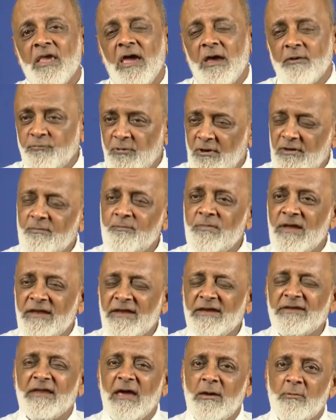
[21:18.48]
And for a
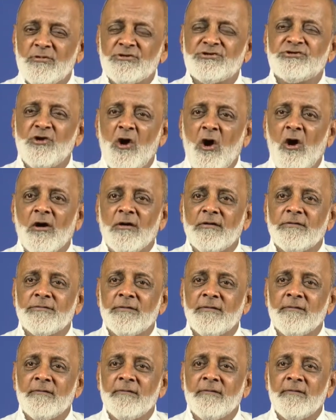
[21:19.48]
minute I was shocked.
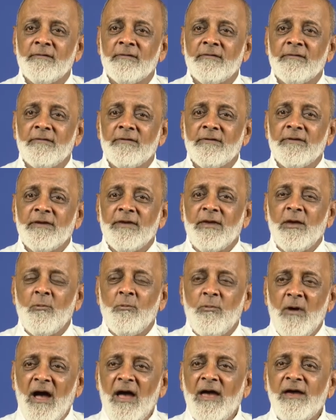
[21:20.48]
Okay,
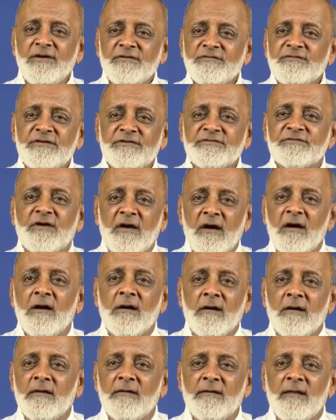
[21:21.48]
why is this
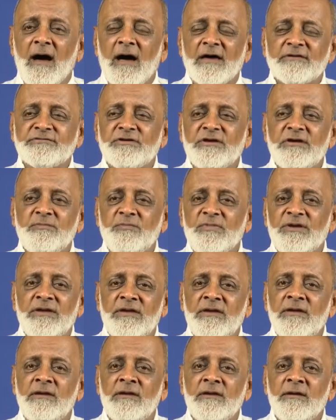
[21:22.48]
girl asking
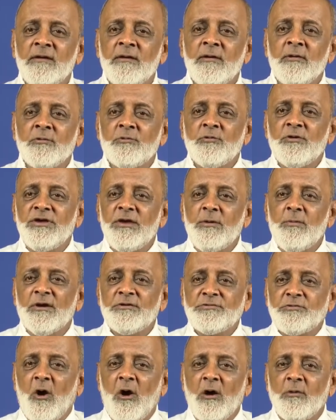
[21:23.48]
me to give
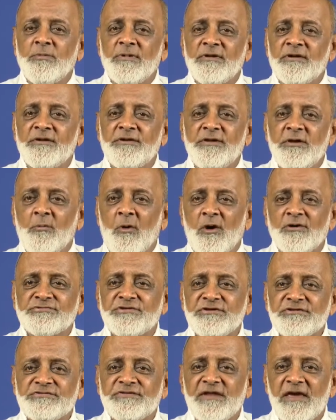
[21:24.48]
a talk when a
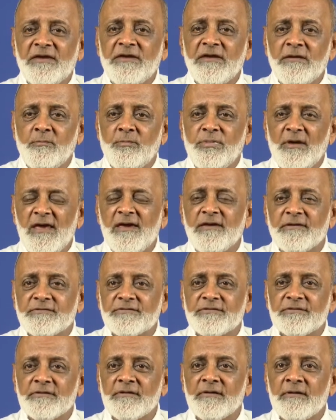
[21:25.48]
divorce is taking
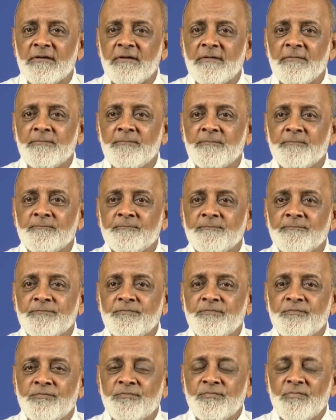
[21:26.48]
place?
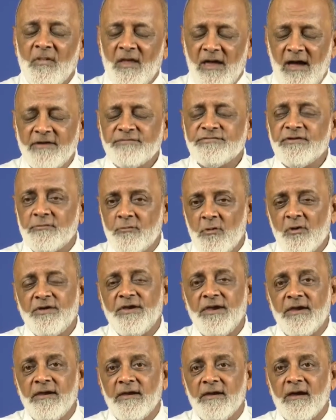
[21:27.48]
I said,
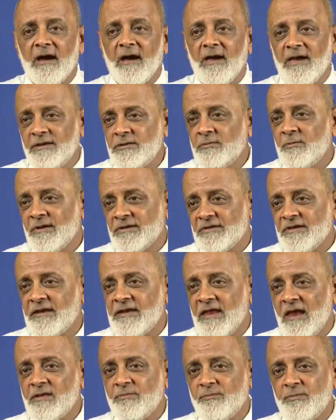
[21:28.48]
okay, anyone can
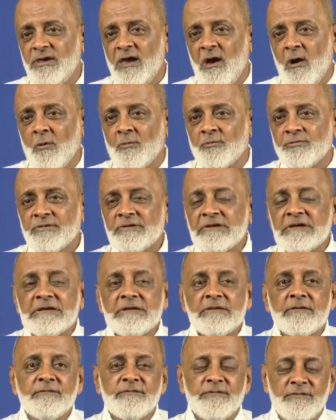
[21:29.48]
help me out?
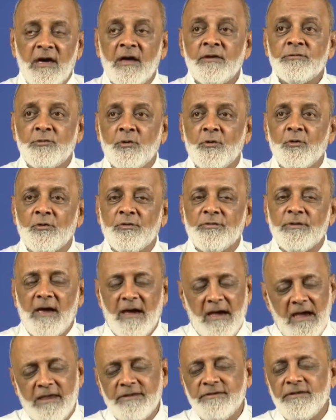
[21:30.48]
None could,
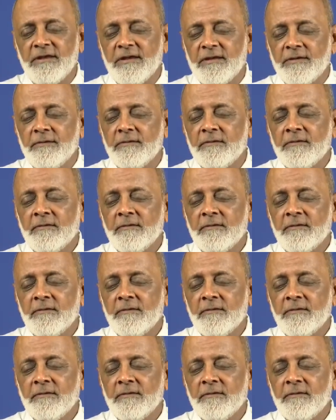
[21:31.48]
I did.